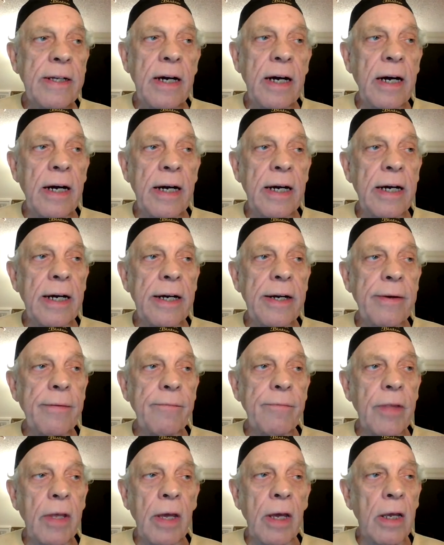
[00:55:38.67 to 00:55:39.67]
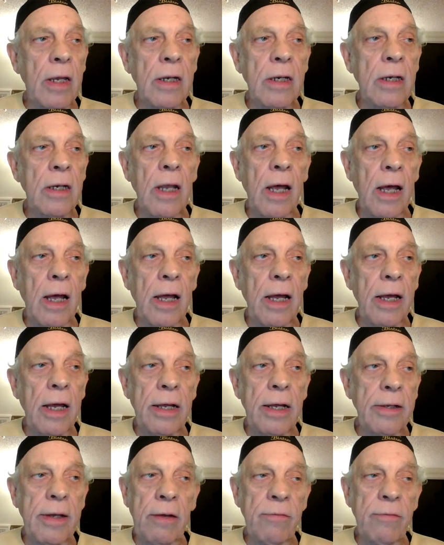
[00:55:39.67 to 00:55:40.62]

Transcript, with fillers: uh, and uh,